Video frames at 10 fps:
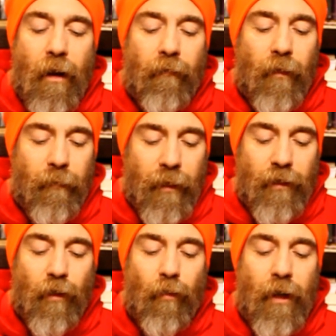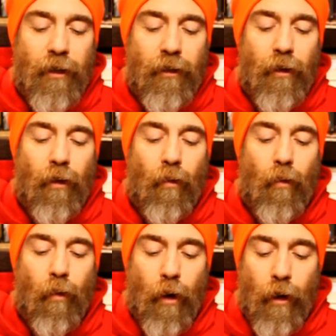From this original
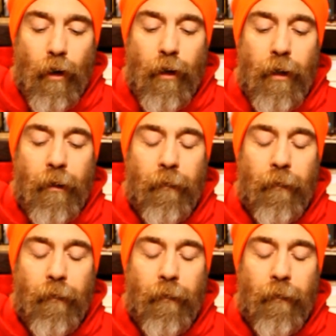word